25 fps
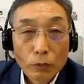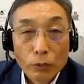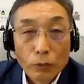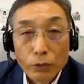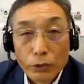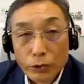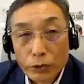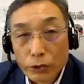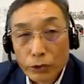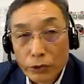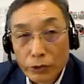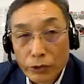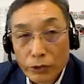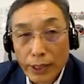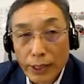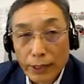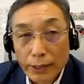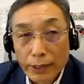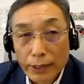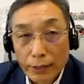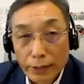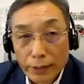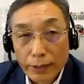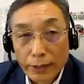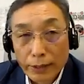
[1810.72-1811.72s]

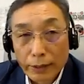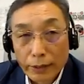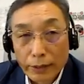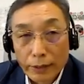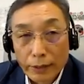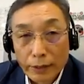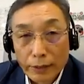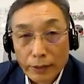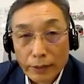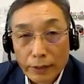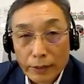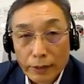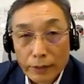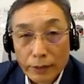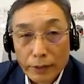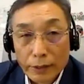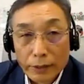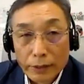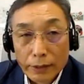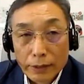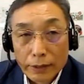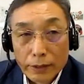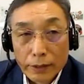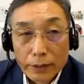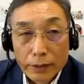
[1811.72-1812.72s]
Egypt,
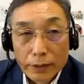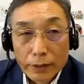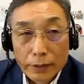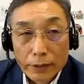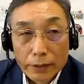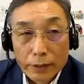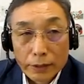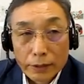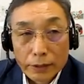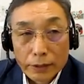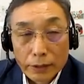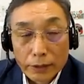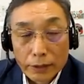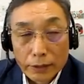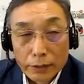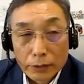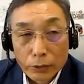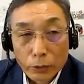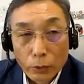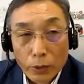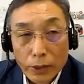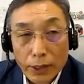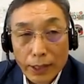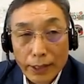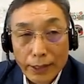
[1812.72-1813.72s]
this is a uh,
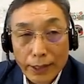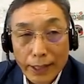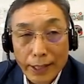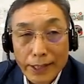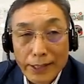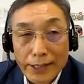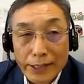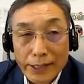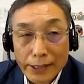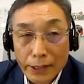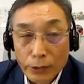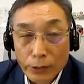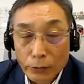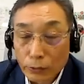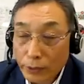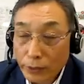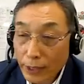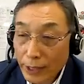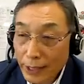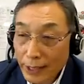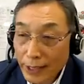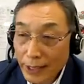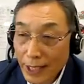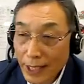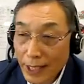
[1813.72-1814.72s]

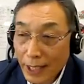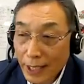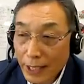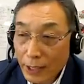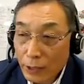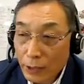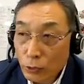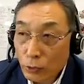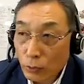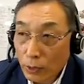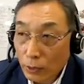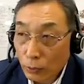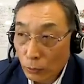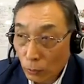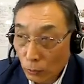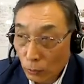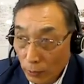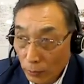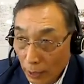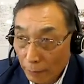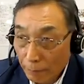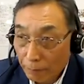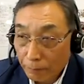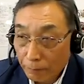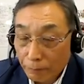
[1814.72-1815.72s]
Japan Egypt
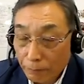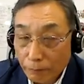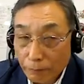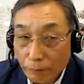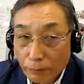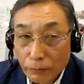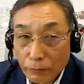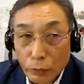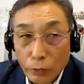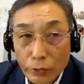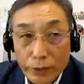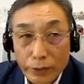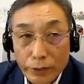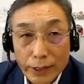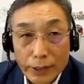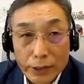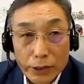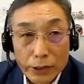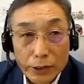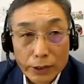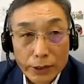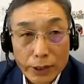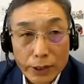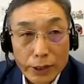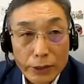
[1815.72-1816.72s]
Education
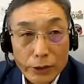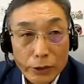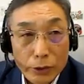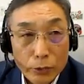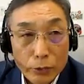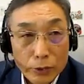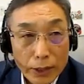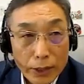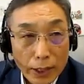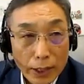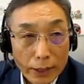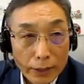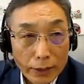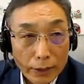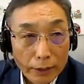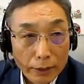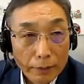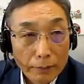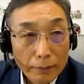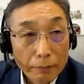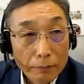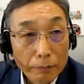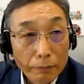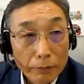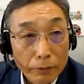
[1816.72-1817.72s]
Partnership
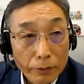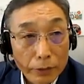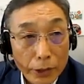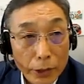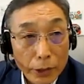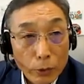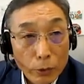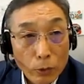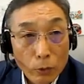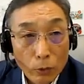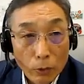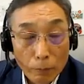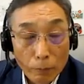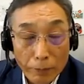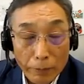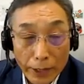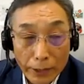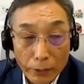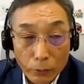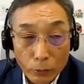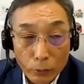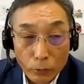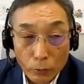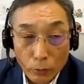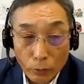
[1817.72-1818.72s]
uh, was
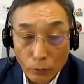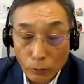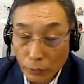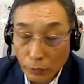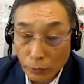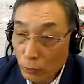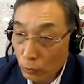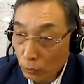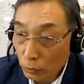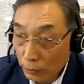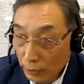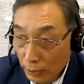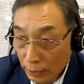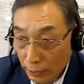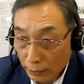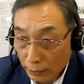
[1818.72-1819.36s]
to be